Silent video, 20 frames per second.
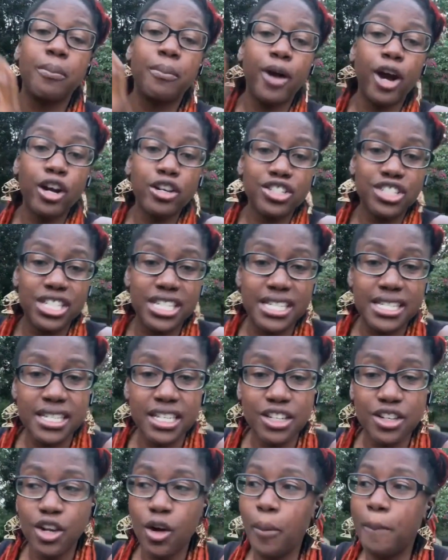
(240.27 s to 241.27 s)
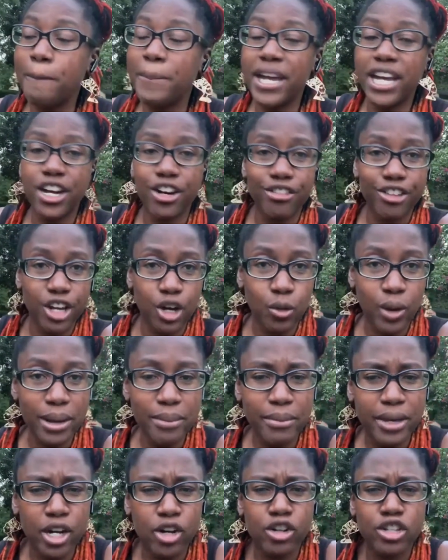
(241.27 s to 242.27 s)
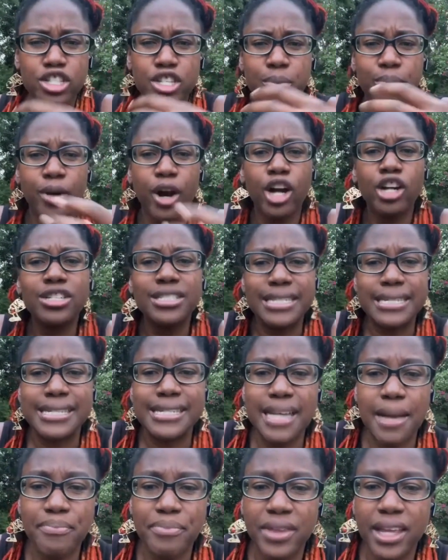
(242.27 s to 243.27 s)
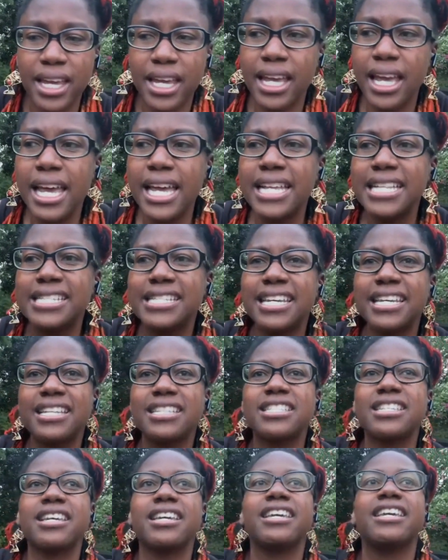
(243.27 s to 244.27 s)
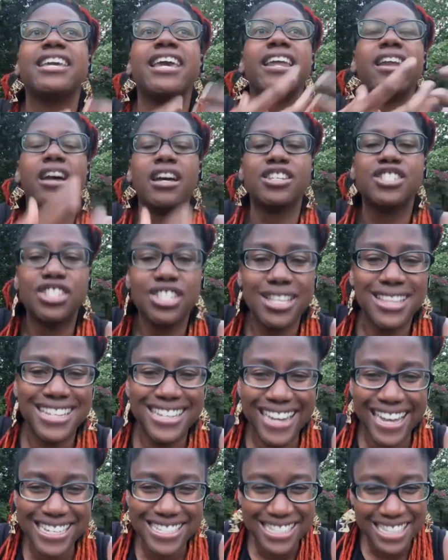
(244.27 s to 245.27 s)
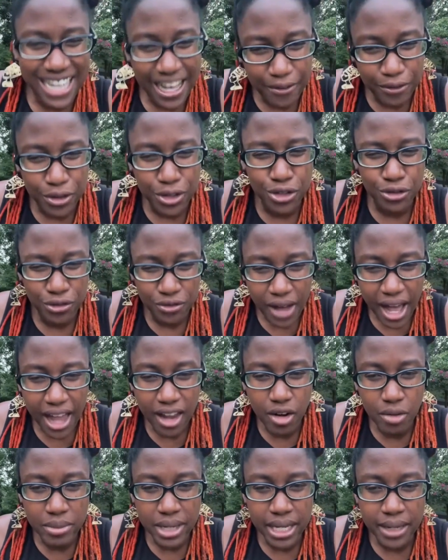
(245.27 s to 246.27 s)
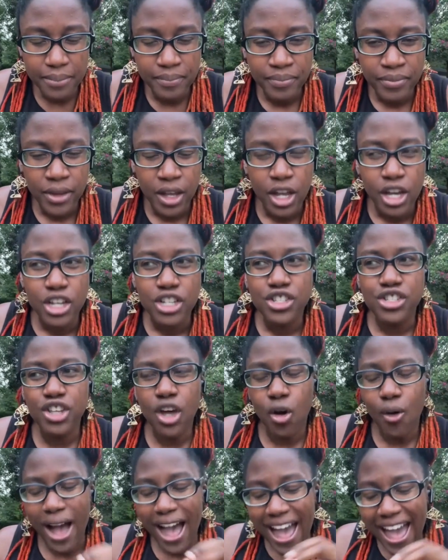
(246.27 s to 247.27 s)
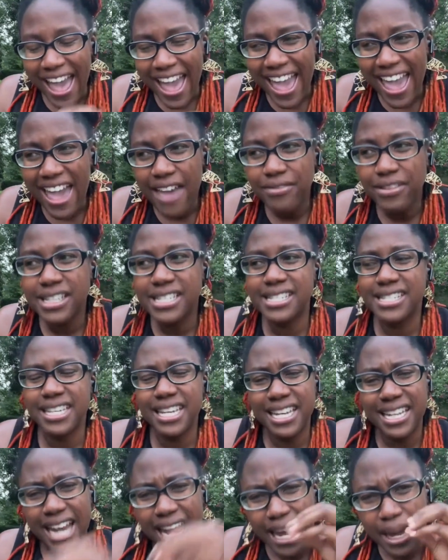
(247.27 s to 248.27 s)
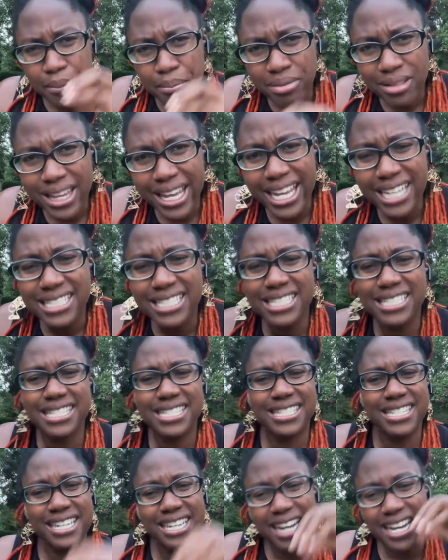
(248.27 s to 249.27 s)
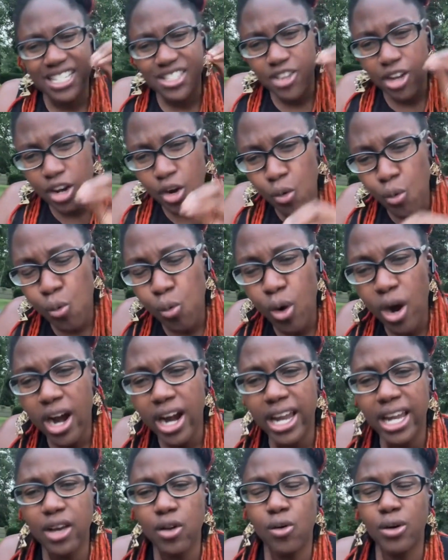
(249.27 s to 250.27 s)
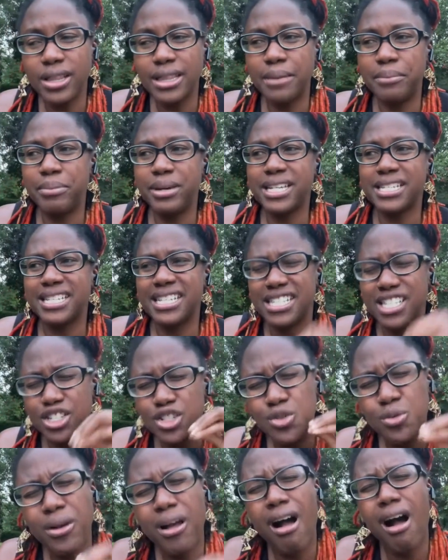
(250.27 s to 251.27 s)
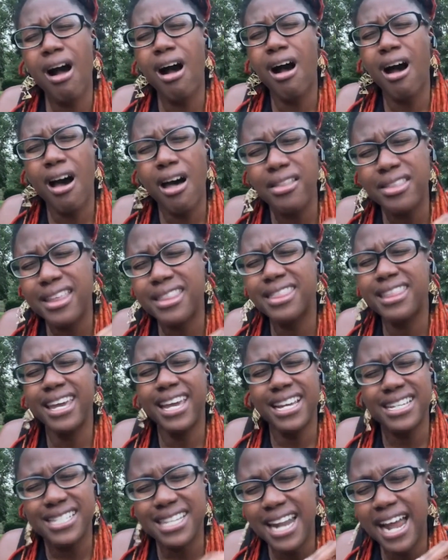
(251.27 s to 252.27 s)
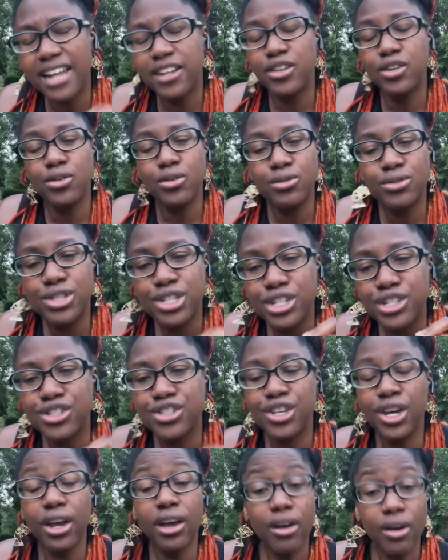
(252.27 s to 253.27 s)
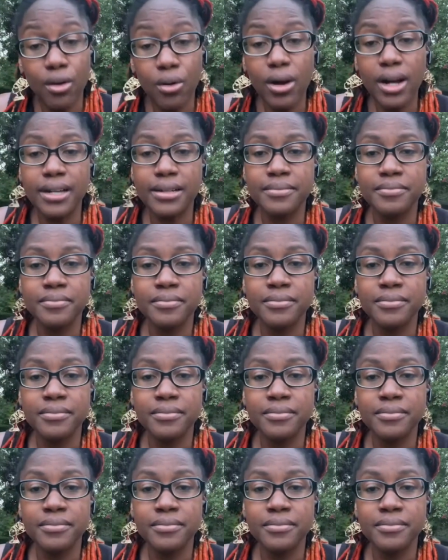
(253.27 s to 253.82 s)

to purchase, bigger equipment, or to purchase something to get us to the next level. You follow me? So I had the seed. I implanted the seed. I started working on the business and doing all the things that I knew to do,